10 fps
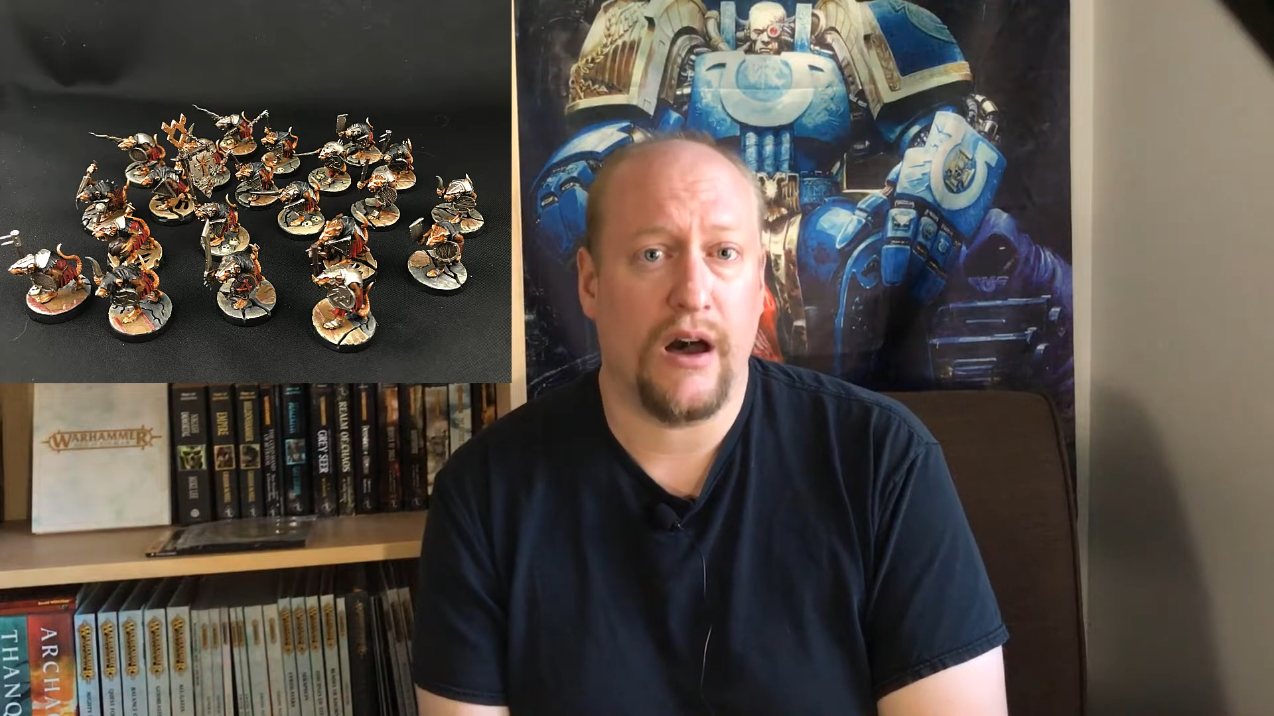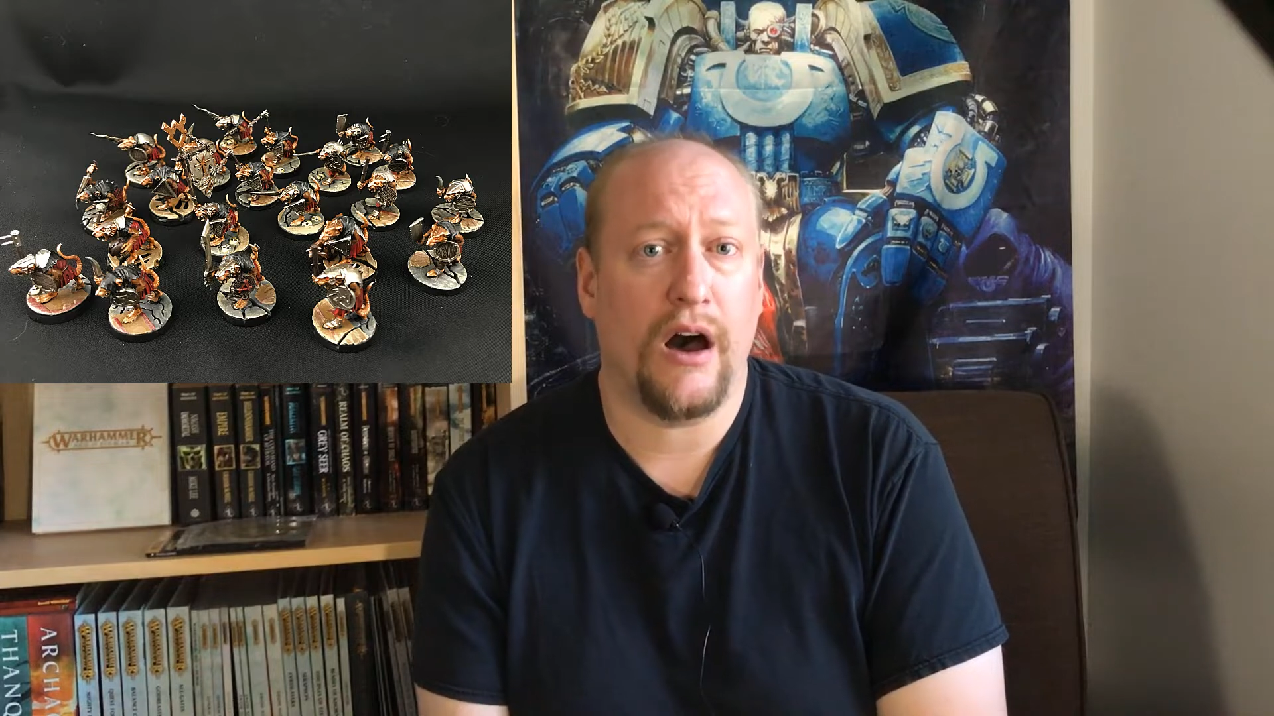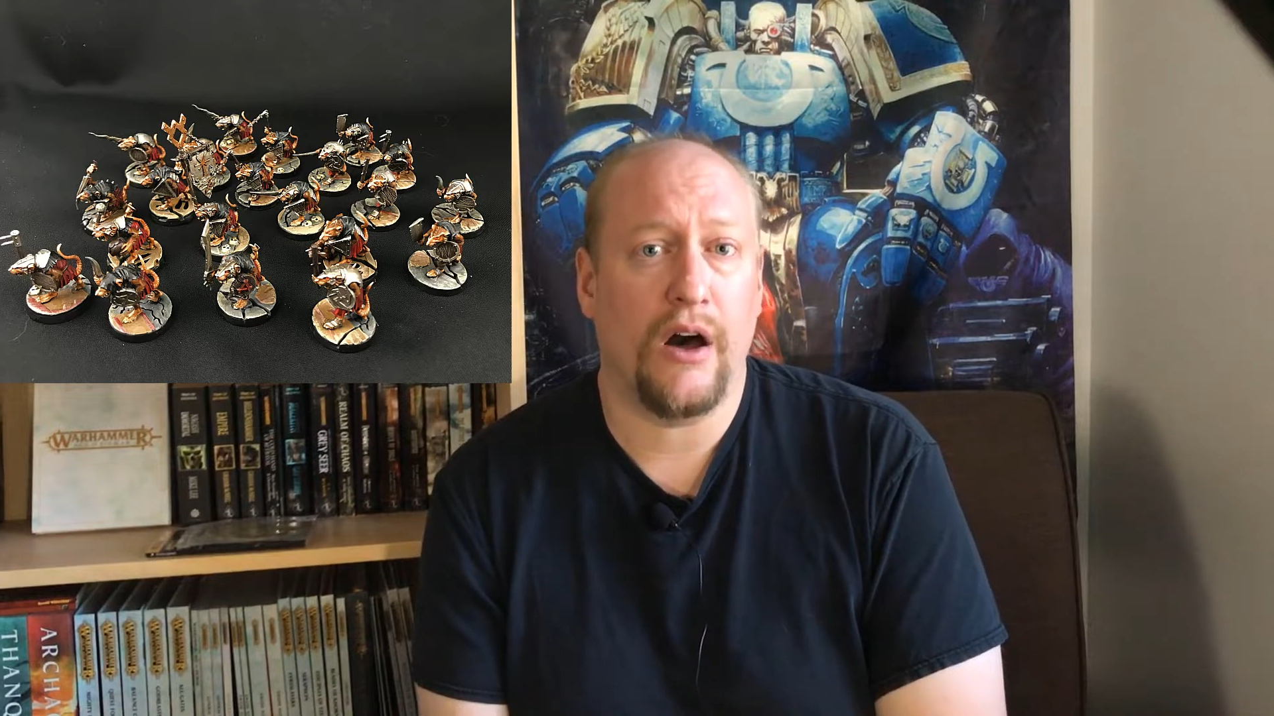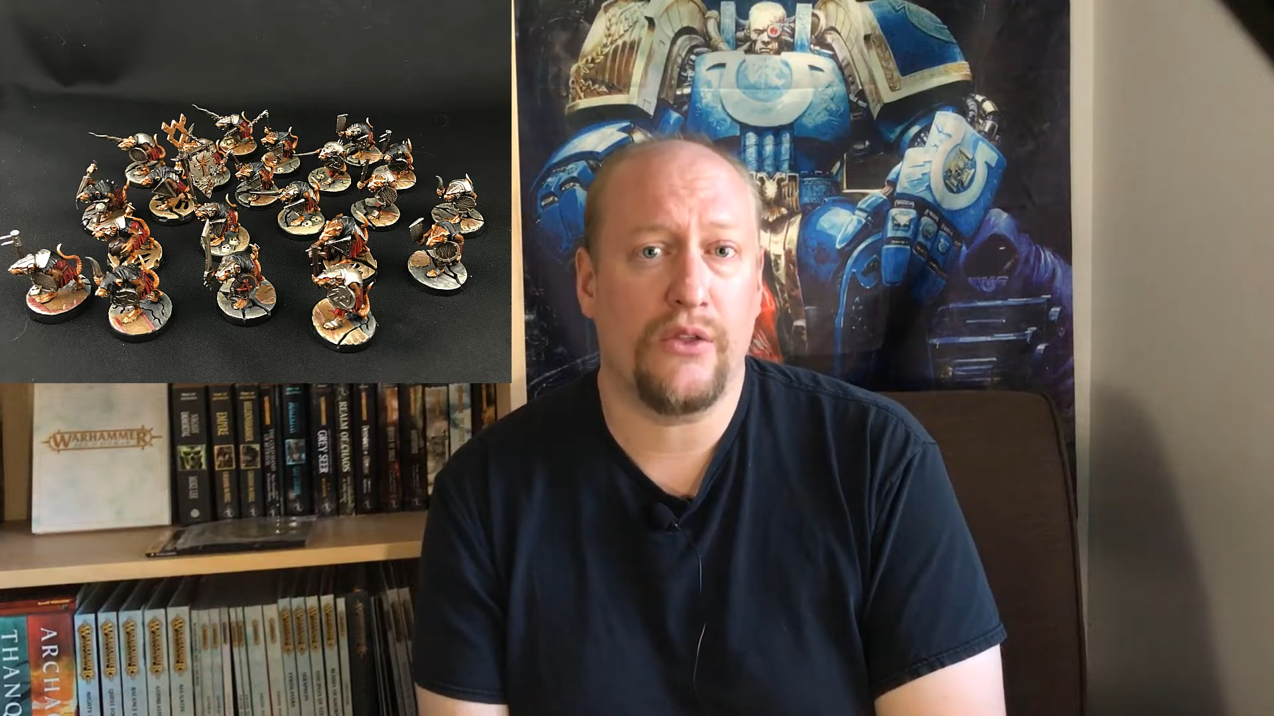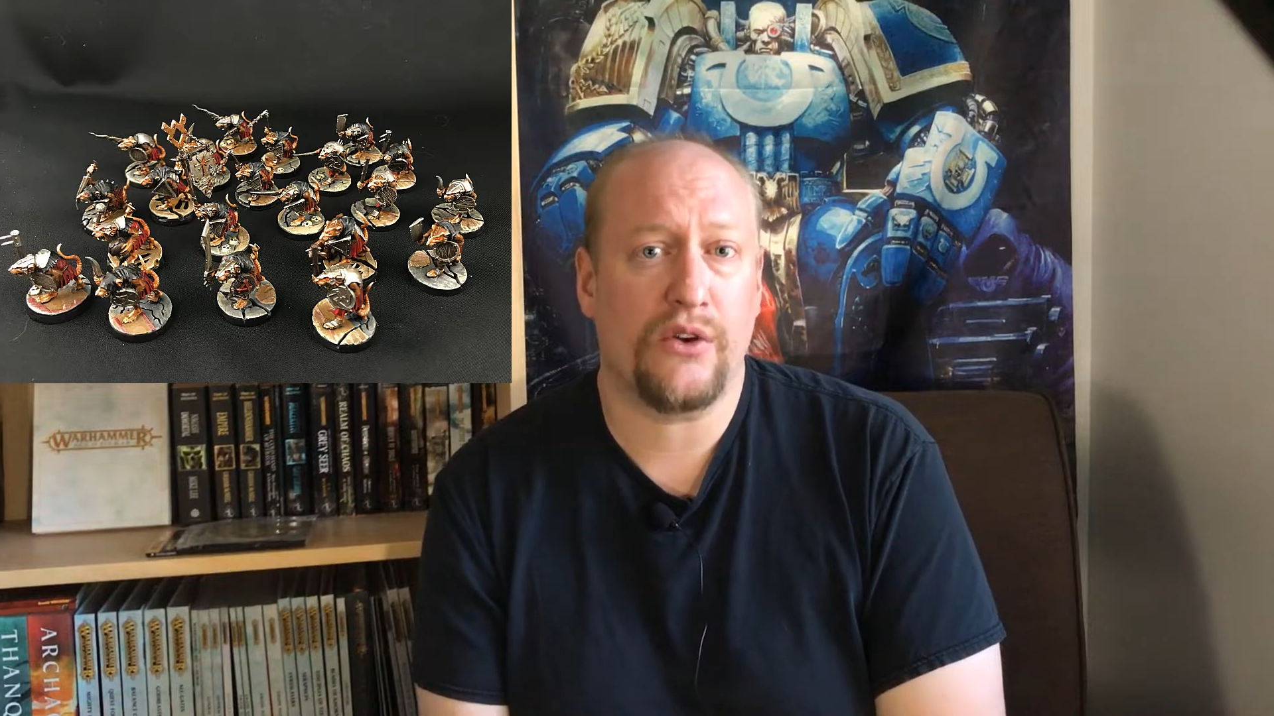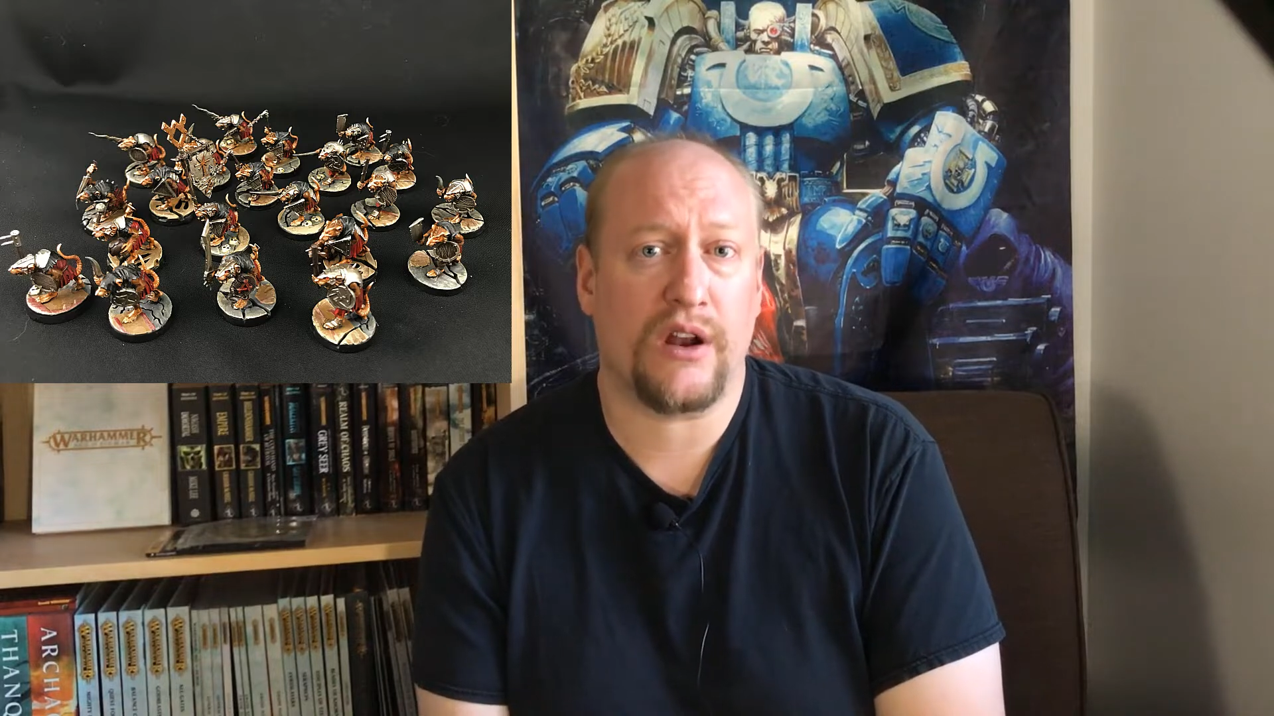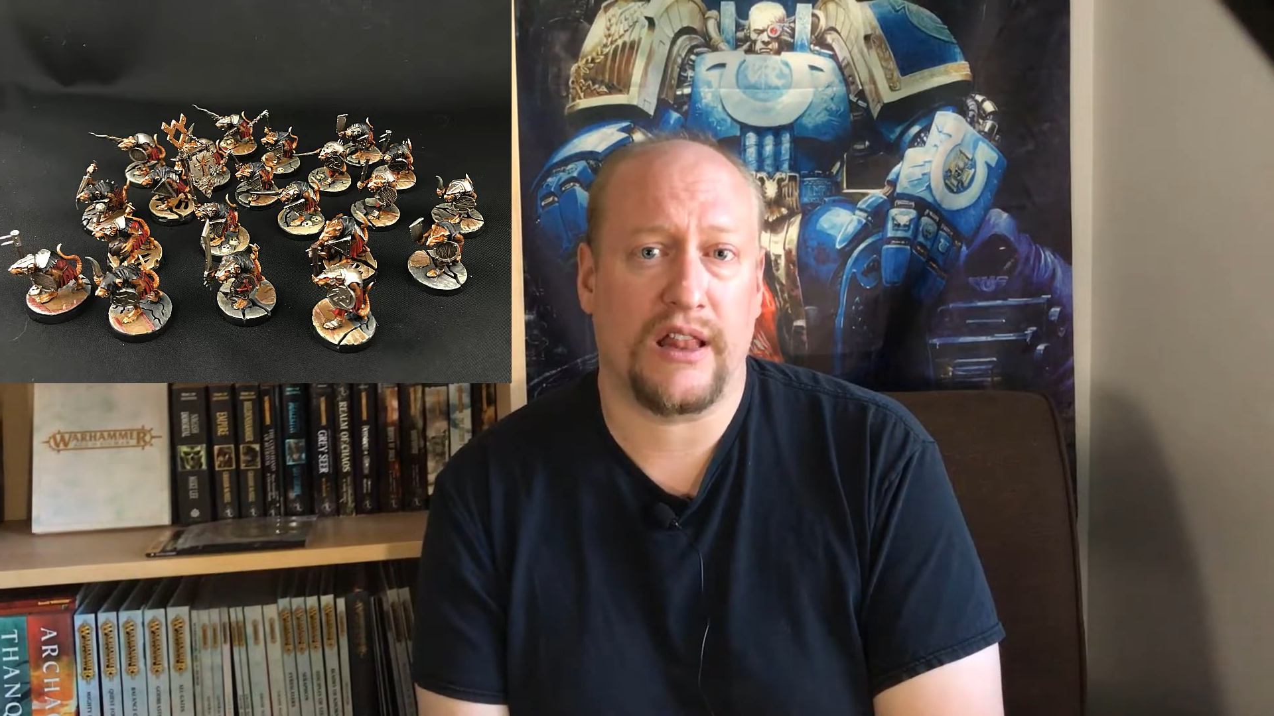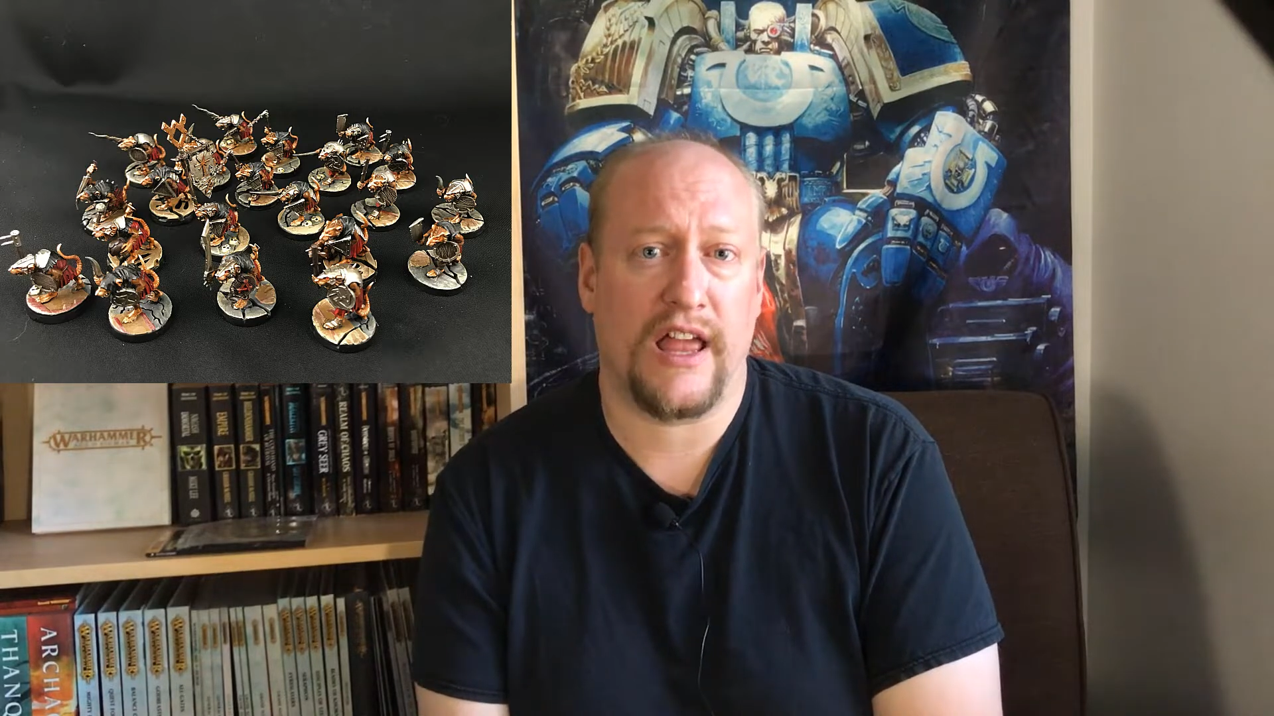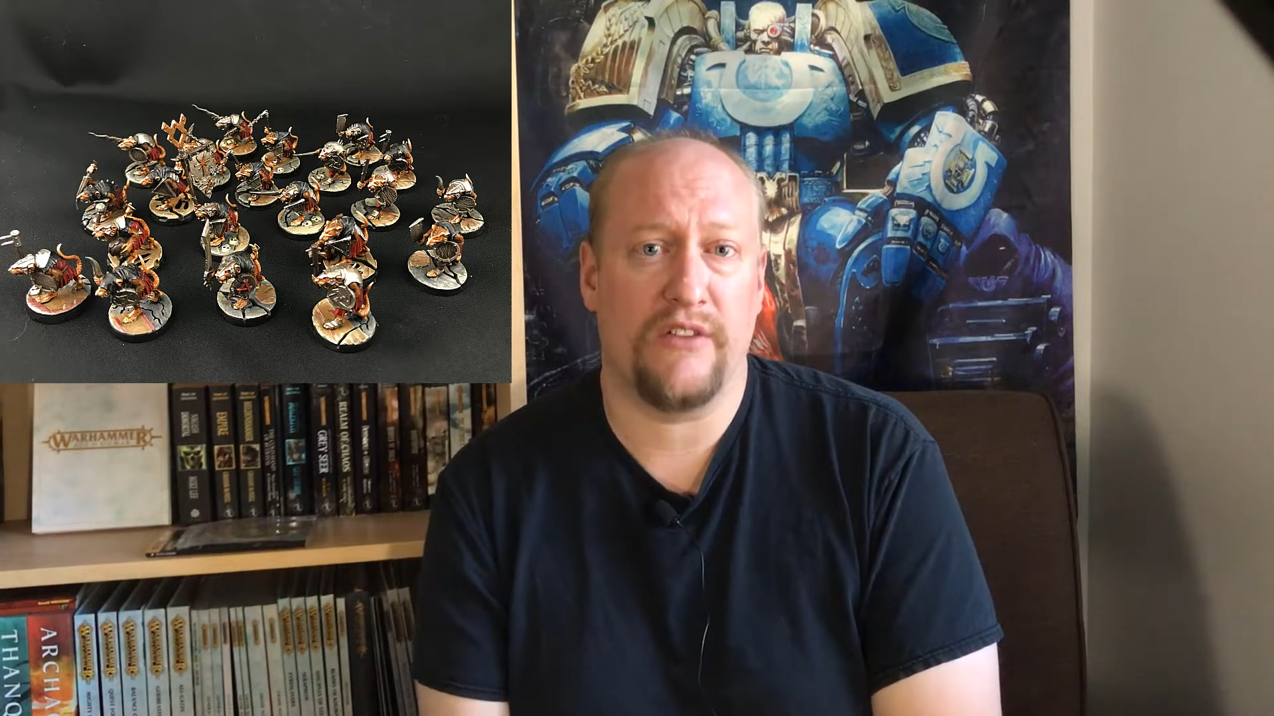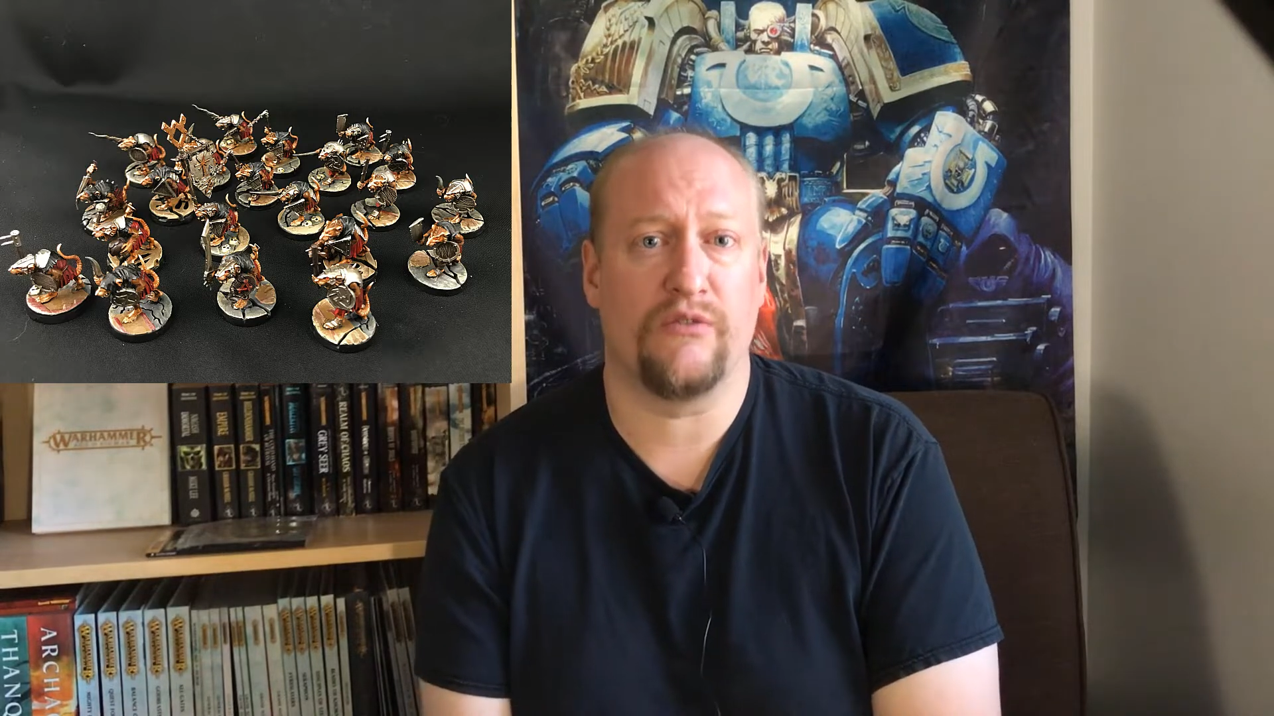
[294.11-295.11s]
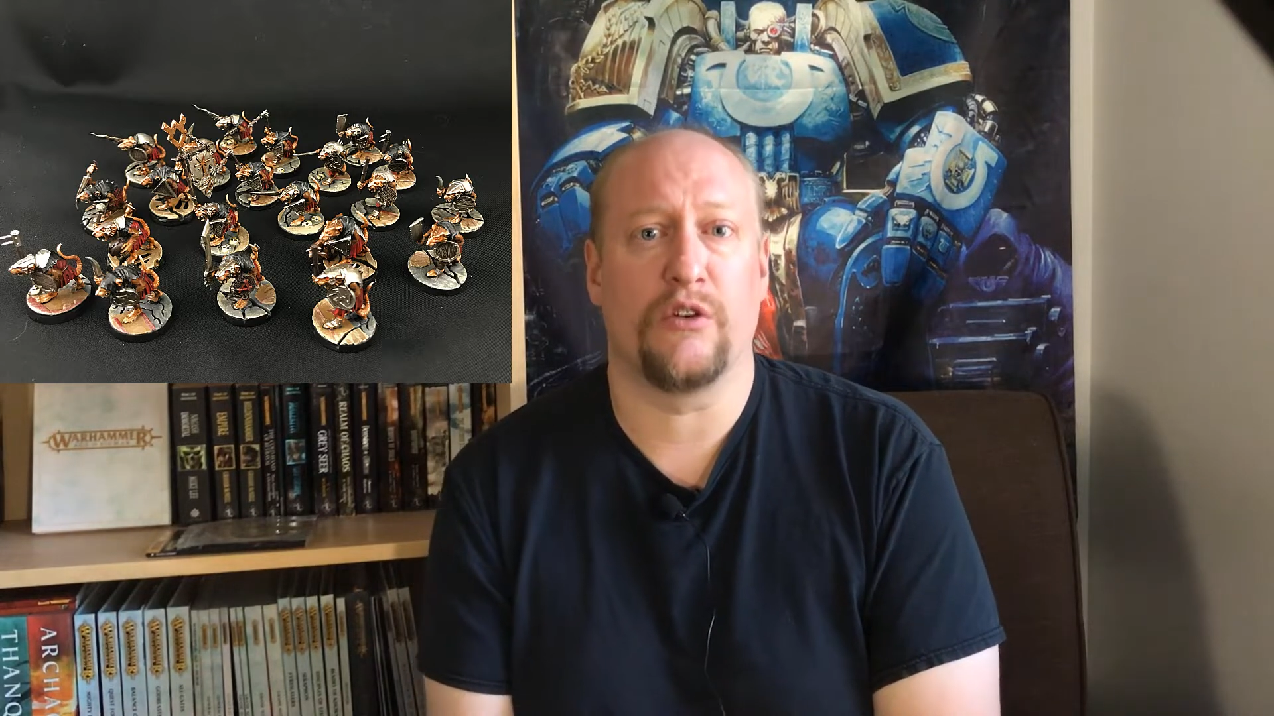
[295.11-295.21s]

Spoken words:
Other Clan